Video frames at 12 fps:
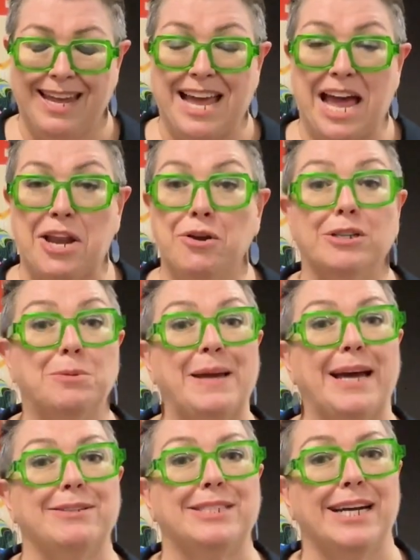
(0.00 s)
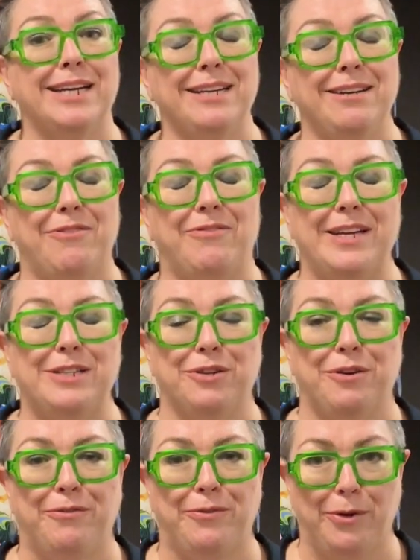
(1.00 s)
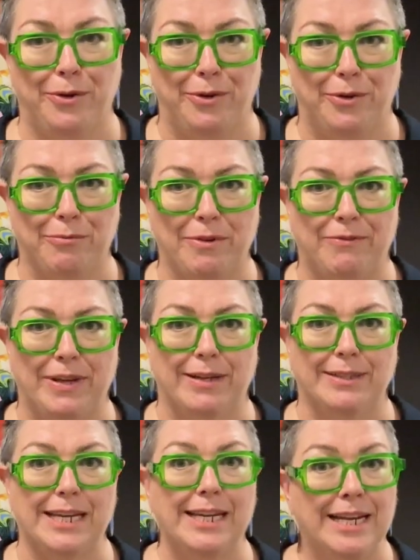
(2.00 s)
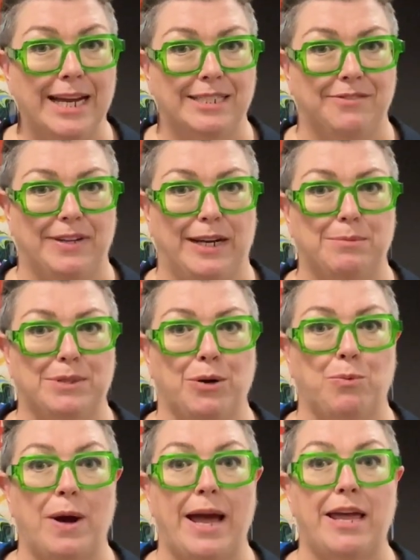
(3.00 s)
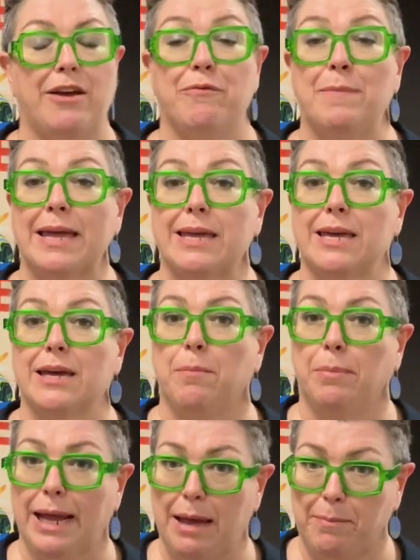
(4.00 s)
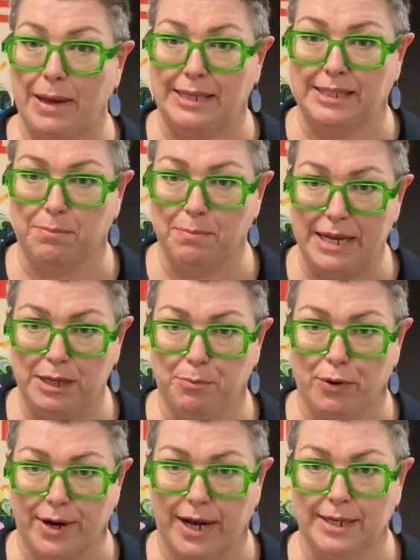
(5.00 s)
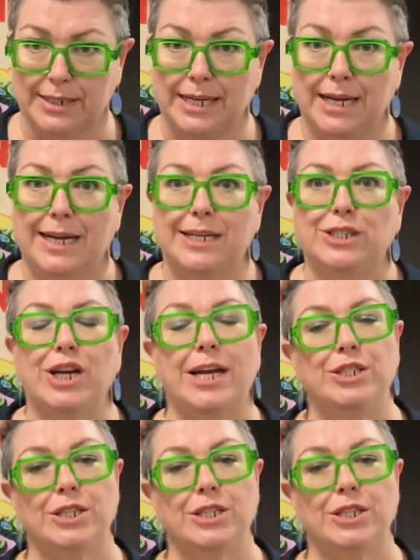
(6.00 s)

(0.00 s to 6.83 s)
And not to be outdone, V2 Food revealed it had developed a way of making a plant-based meat product change